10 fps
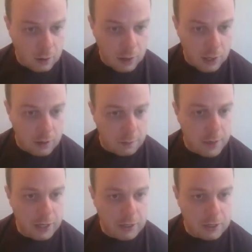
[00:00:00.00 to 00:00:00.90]
Looking at the
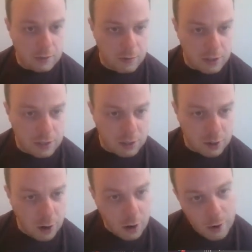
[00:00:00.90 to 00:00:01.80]
pictures of this
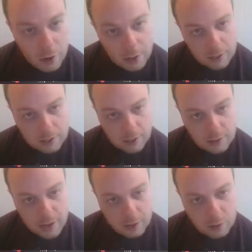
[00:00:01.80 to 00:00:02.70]
guitar, it's
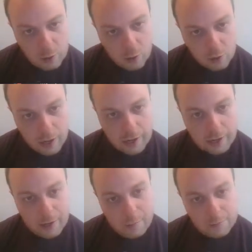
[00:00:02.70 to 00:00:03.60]
got that cool
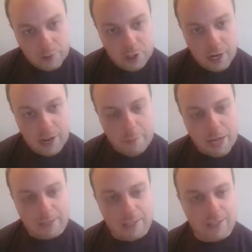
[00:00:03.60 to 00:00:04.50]
like J
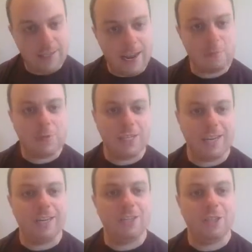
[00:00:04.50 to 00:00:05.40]
Mascis stamp
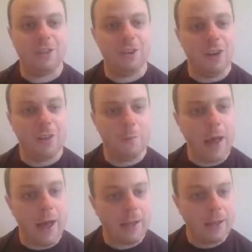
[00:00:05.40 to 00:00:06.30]
signature on the
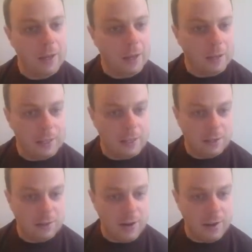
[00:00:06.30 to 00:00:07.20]
back. This
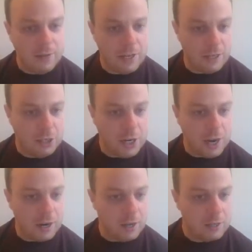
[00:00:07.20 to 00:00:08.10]
is crafted in
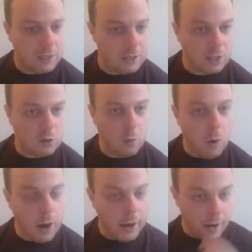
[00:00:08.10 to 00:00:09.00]
China. It's a
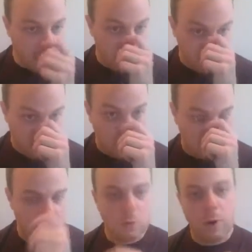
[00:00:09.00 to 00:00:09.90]
Squier. A
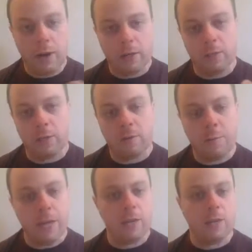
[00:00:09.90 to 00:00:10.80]
lot of Squiers are
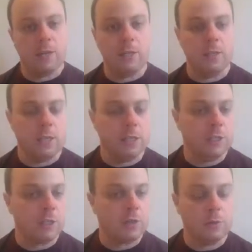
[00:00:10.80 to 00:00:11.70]
made in
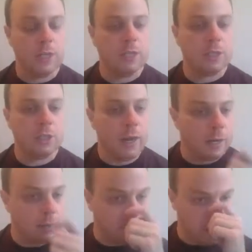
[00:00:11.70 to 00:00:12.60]
Indonesia, Korea,
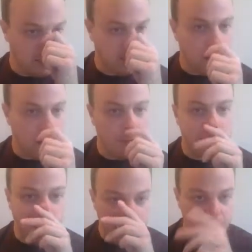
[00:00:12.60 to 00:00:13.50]
China, so that's
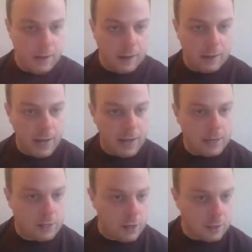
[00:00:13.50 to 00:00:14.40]
common. And the
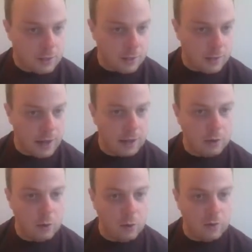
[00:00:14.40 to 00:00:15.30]
headstock's got
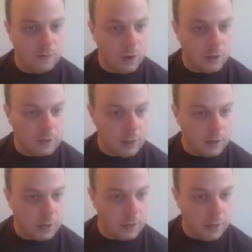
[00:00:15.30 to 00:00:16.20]
that cool font
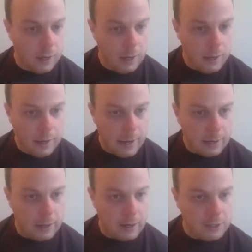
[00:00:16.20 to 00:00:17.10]
on it.
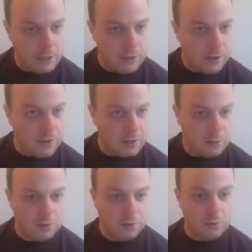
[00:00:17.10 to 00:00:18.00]
And I just thought
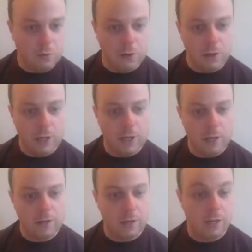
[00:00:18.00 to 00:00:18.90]
this was a
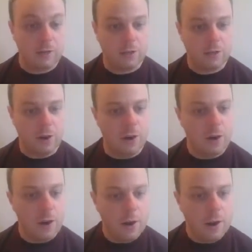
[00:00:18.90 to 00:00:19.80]
really neat
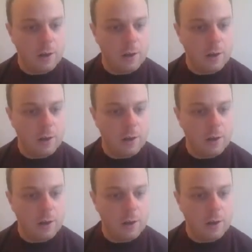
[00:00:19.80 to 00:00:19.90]
guitar.